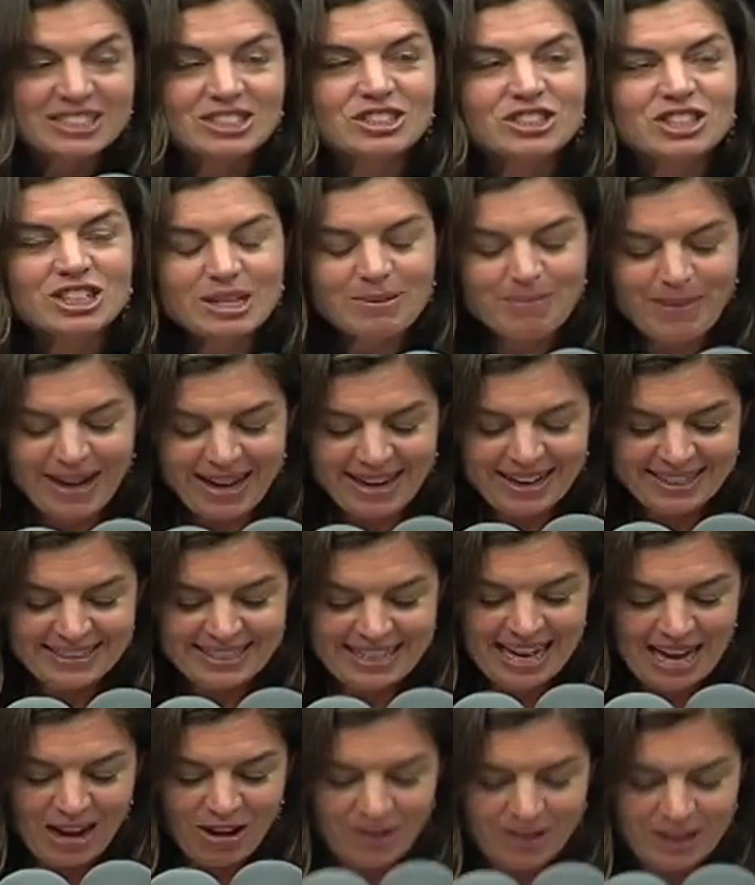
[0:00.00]
Jim
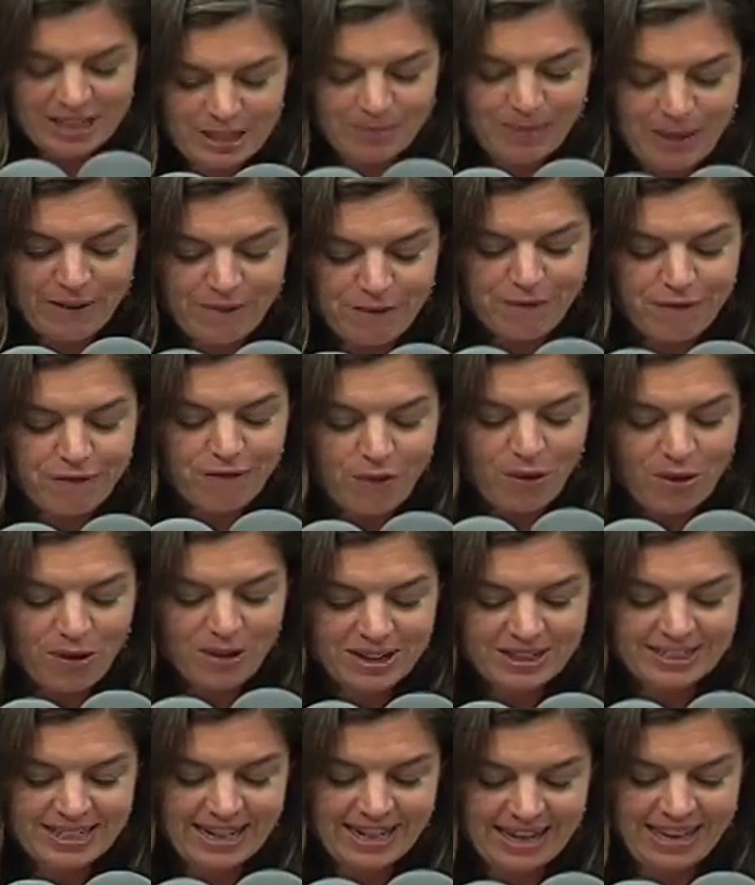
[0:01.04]
Hightower has spent
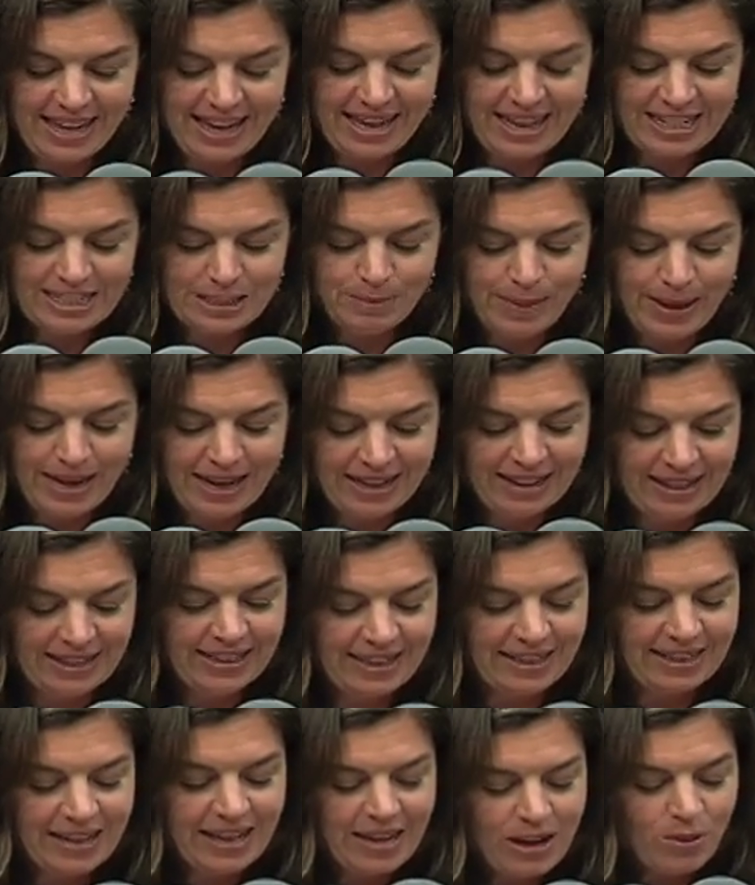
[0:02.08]
four decades
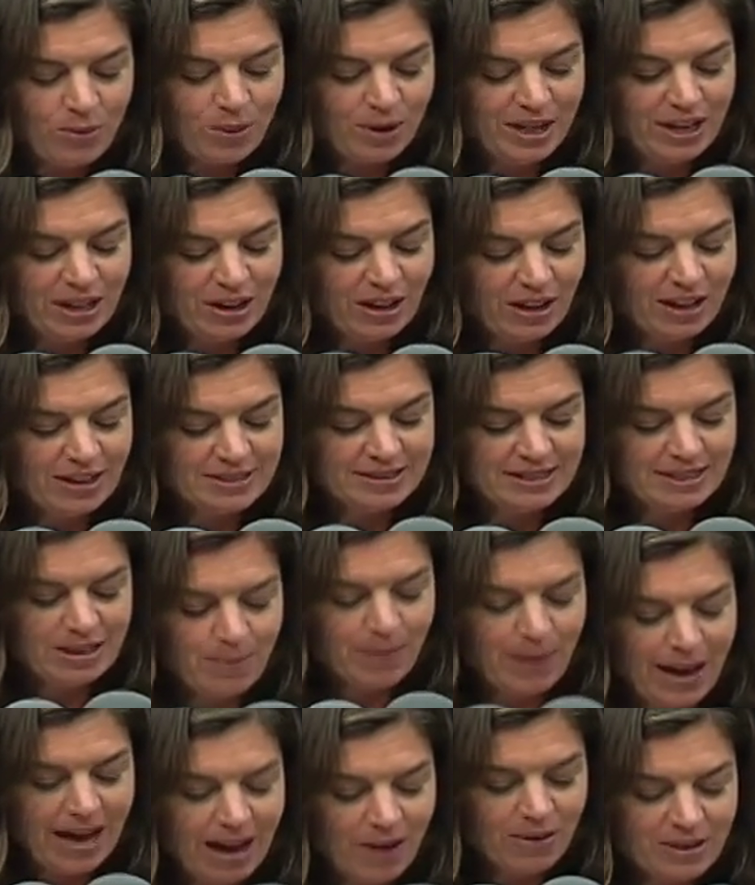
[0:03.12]
battling what he calls the
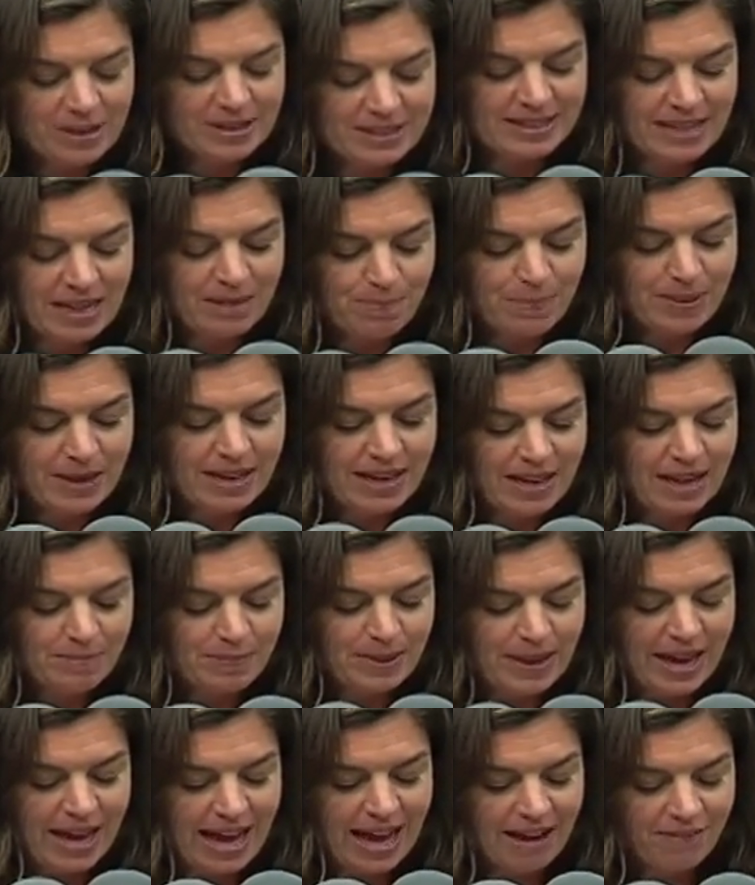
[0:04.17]
powers that be on
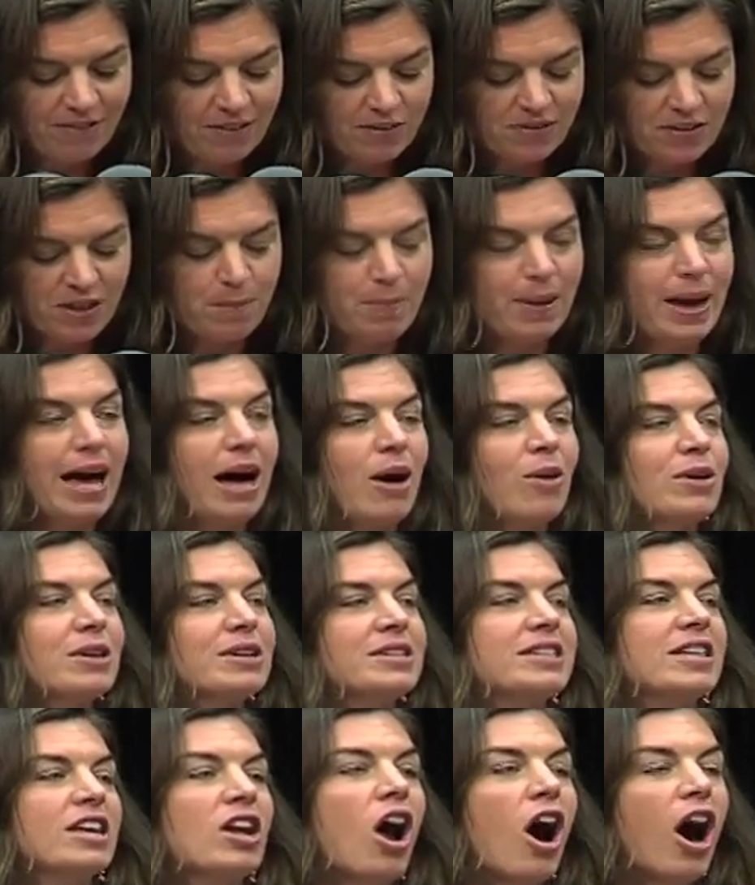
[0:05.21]
behalf of the
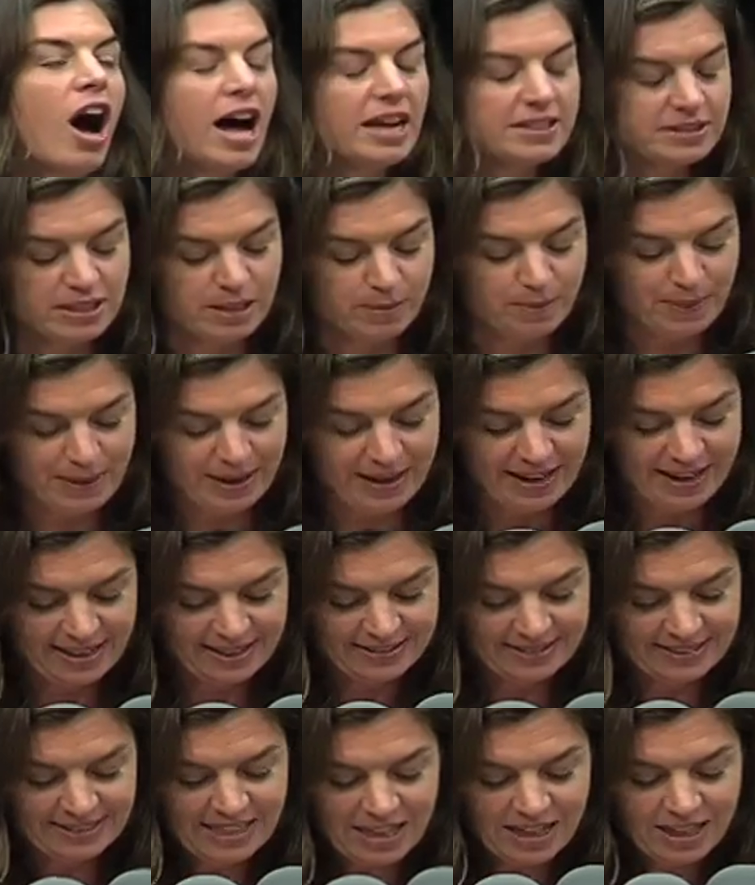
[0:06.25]
powers that ought to
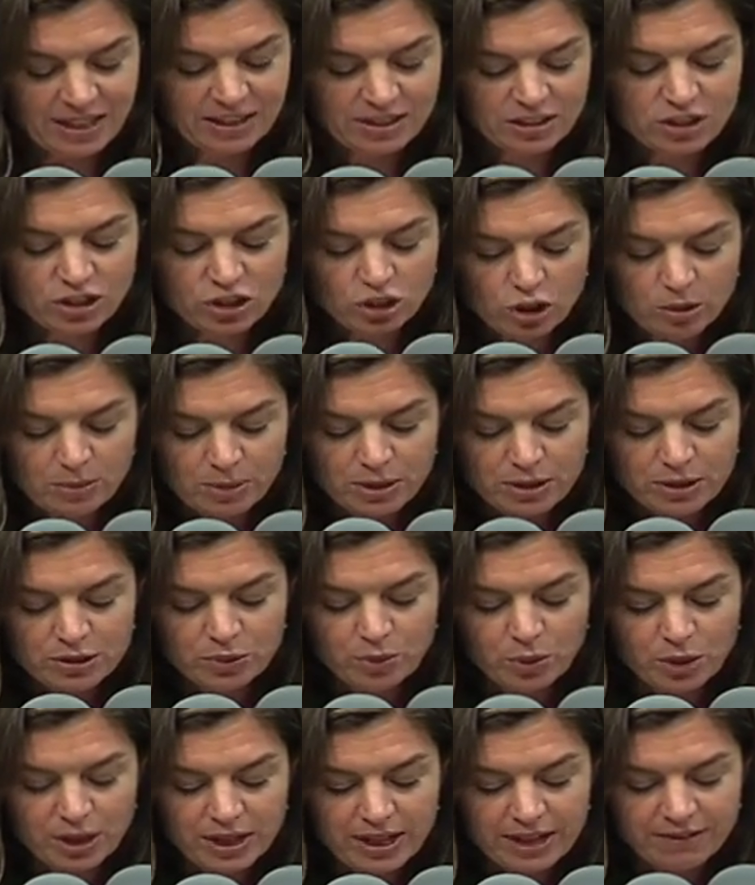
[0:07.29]
be consumers,
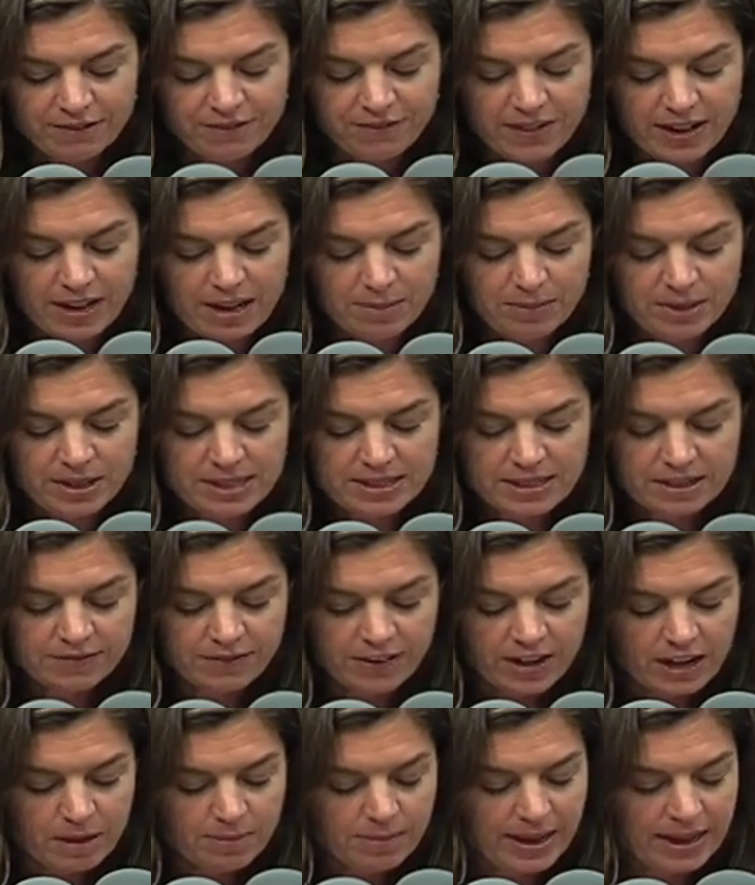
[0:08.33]
working families,
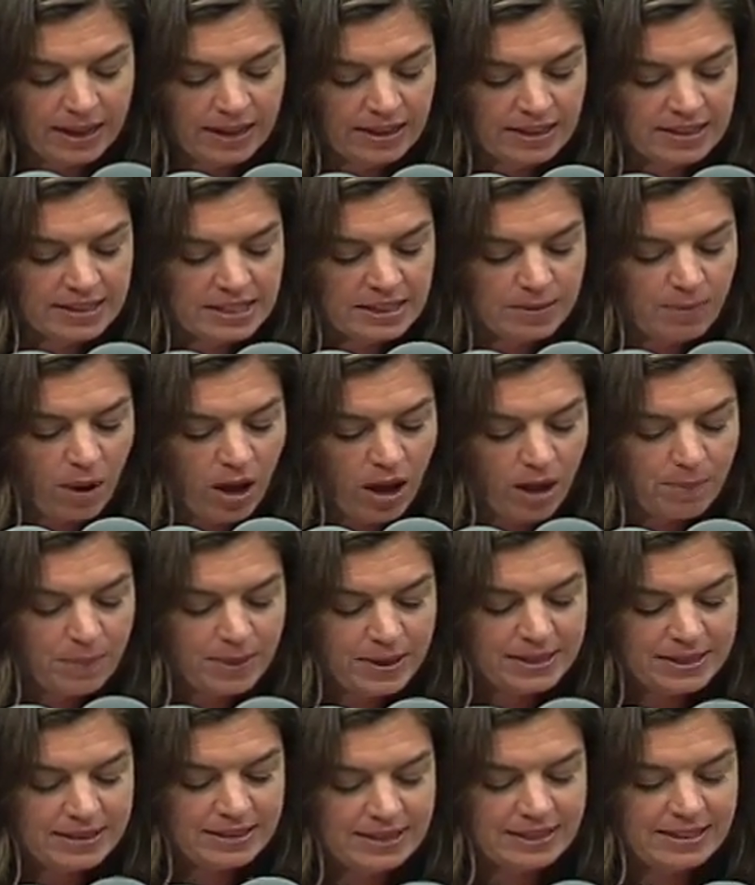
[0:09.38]
environmentalists, small
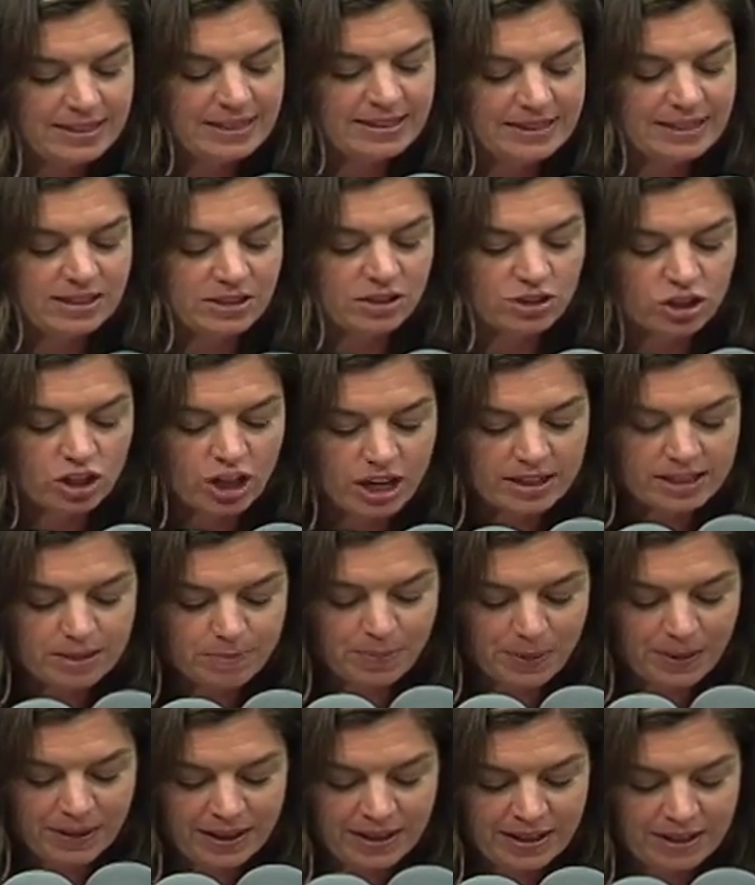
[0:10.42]
businesses, and
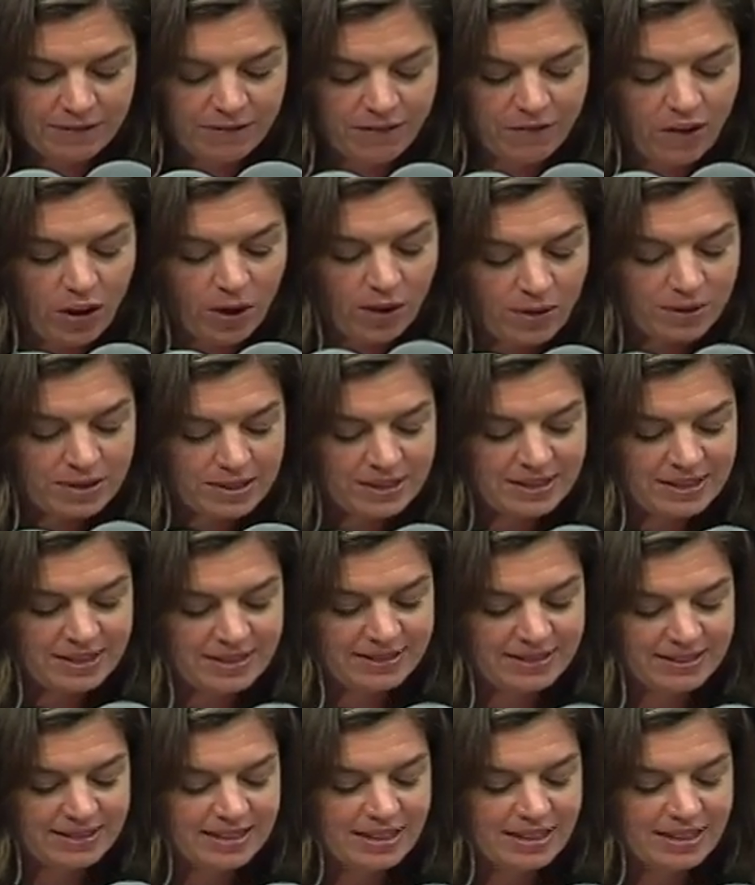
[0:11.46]
just plain folks.